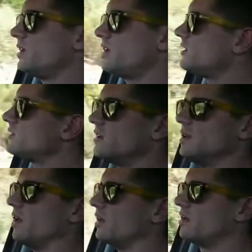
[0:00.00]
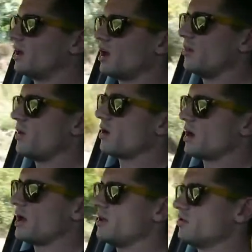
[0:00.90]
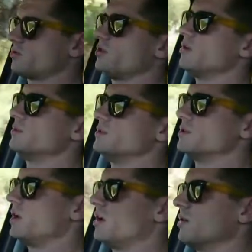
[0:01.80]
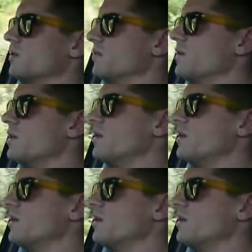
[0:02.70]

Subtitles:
easily get about 800 kilometers out of